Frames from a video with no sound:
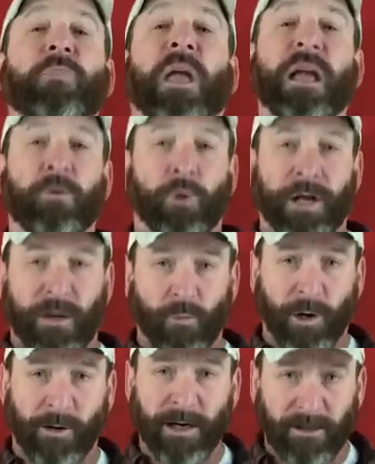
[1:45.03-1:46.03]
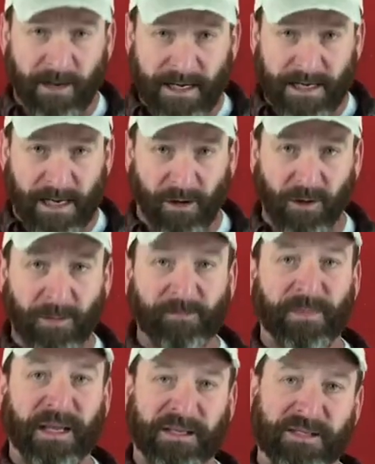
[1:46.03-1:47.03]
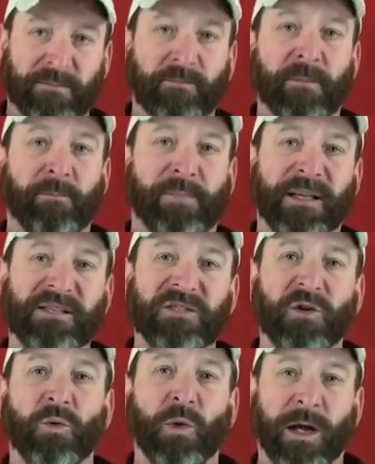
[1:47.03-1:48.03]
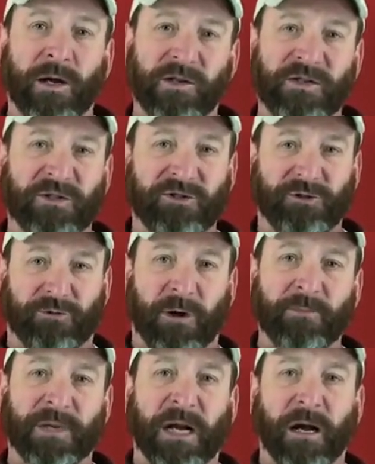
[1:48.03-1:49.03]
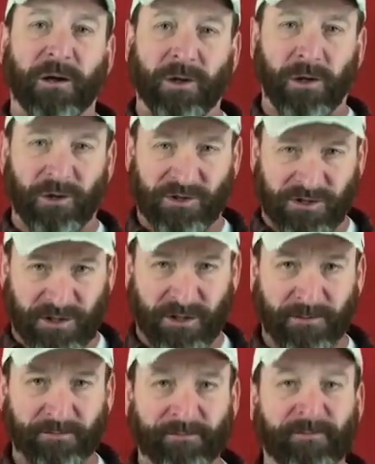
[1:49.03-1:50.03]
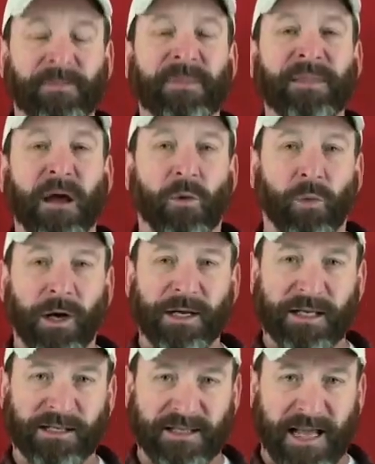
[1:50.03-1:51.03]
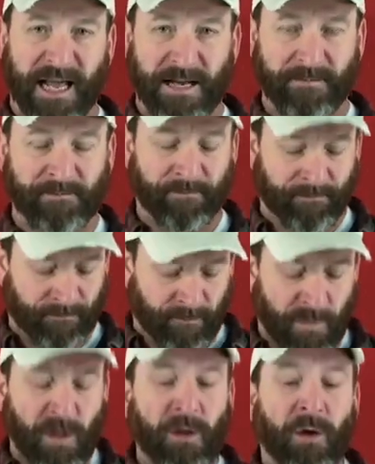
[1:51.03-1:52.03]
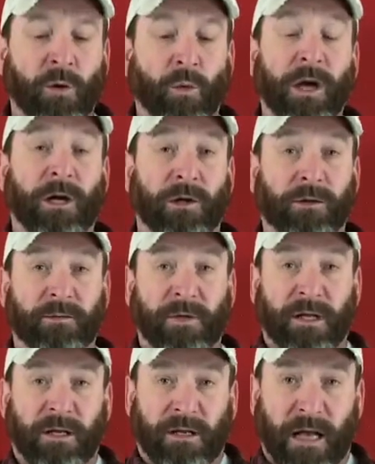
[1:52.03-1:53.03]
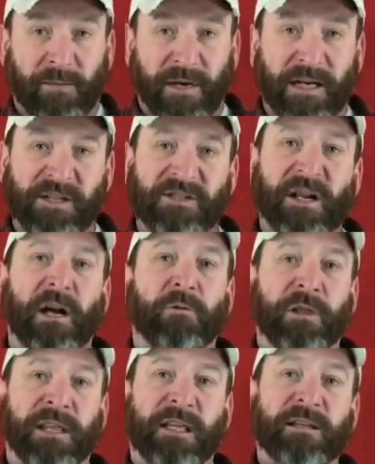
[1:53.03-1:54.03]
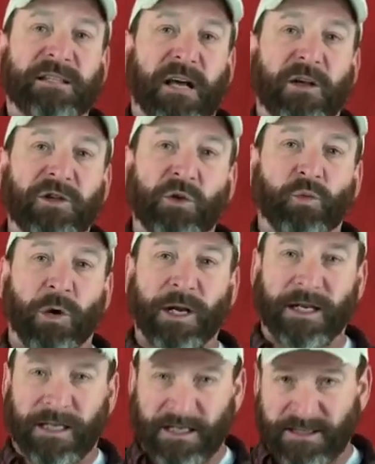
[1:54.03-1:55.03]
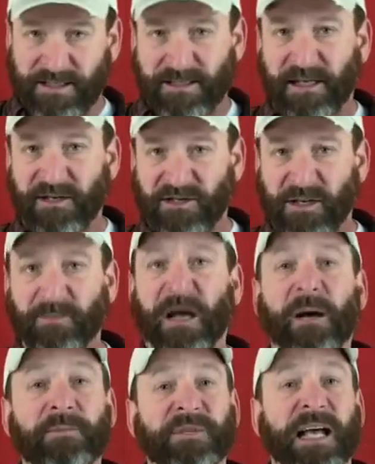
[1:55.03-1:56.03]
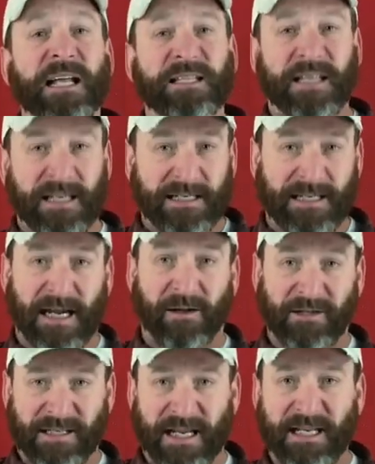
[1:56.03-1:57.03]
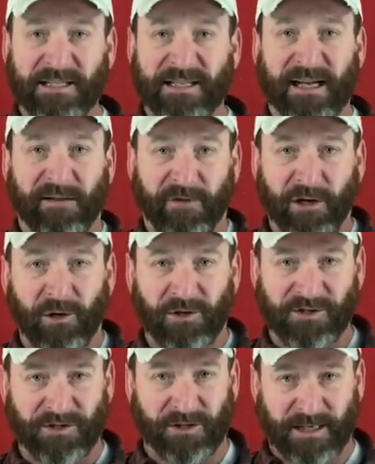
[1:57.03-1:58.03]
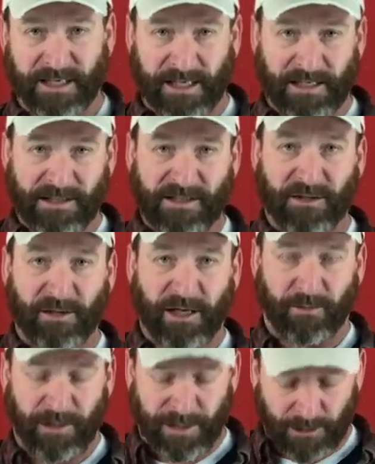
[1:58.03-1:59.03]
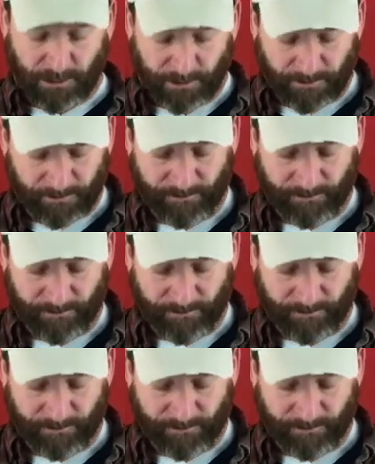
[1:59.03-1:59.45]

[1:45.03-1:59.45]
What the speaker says: And what I'm wearing right now is Pistol Wear's Trump Card holster. Now, what is that? Well, I'm going to start with telling you what it is. There's some upsides and downsides to every holster again, so here we go.